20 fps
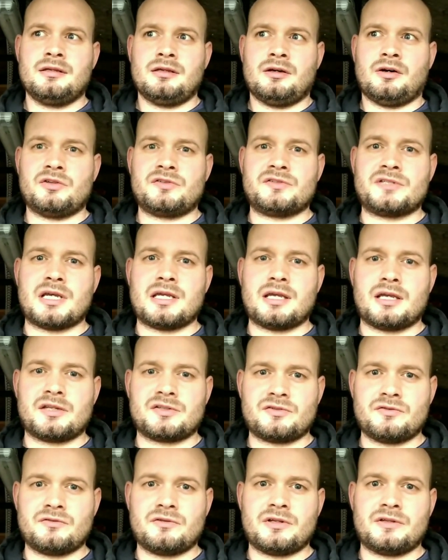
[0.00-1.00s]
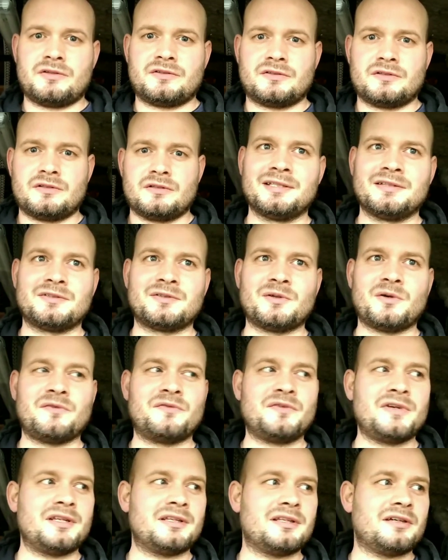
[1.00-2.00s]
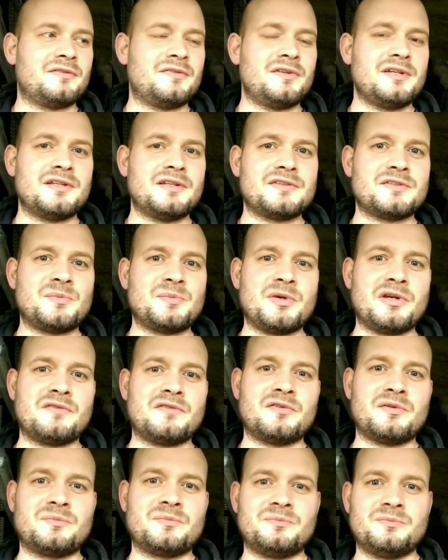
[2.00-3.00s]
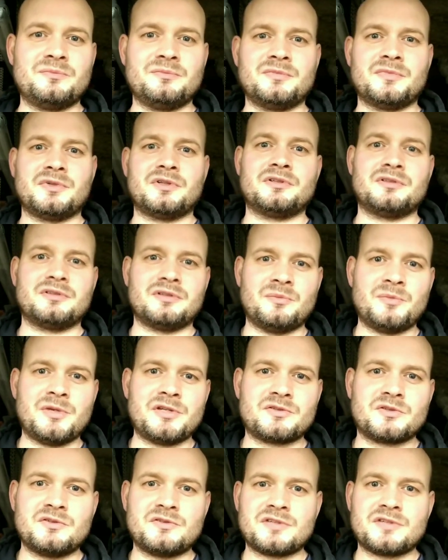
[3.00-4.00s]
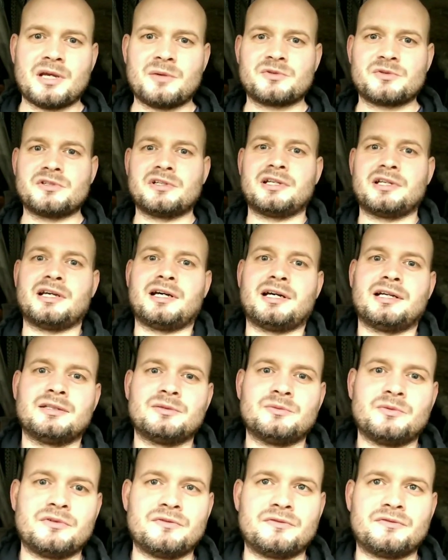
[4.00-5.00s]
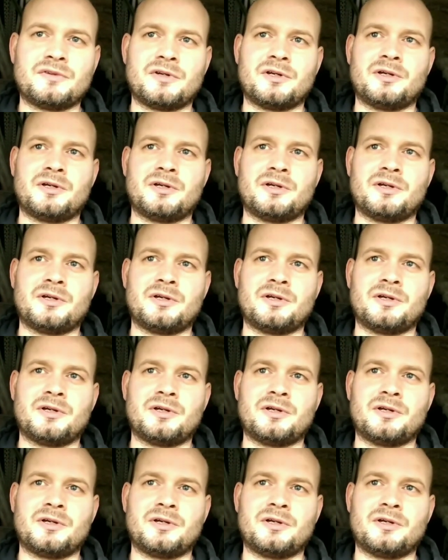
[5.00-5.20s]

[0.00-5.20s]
I'd say yes, there is. So I think there's a bit of a misconception here with